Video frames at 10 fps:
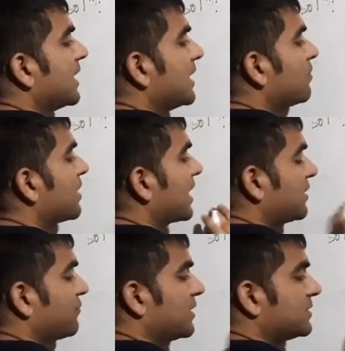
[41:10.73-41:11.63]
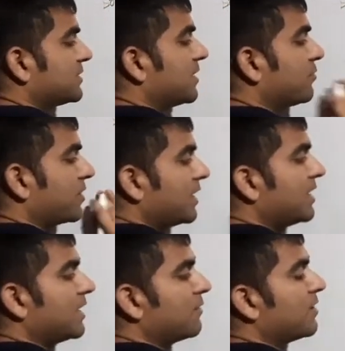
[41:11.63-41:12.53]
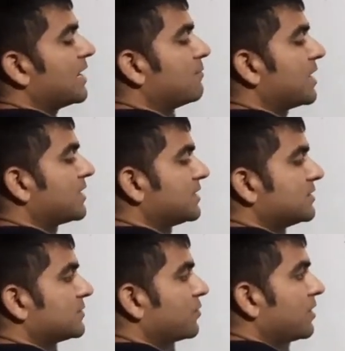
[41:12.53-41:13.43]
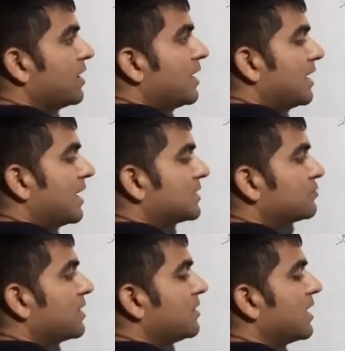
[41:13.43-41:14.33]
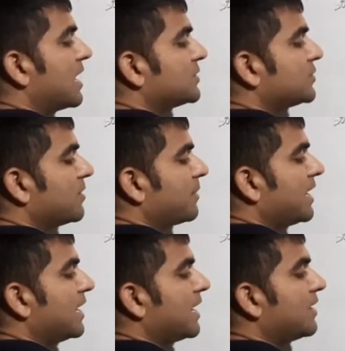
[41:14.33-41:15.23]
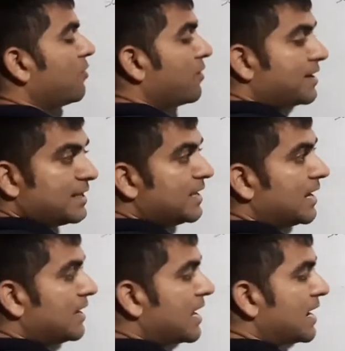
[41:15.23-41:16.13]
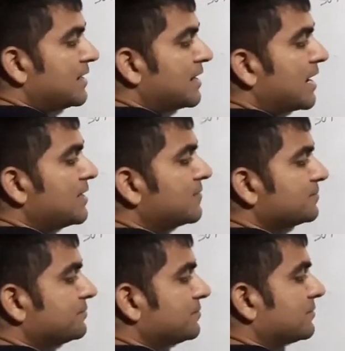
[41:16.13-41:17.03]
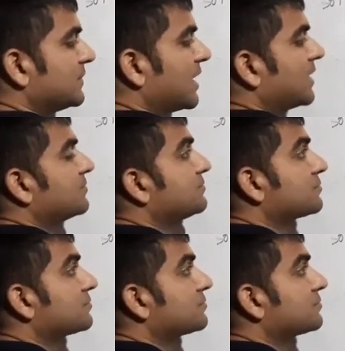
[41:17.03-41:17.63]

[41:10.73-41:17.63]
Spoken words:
You can write first term, okay? A1 I am writing this one. Next one, last term, AN or TN, 999.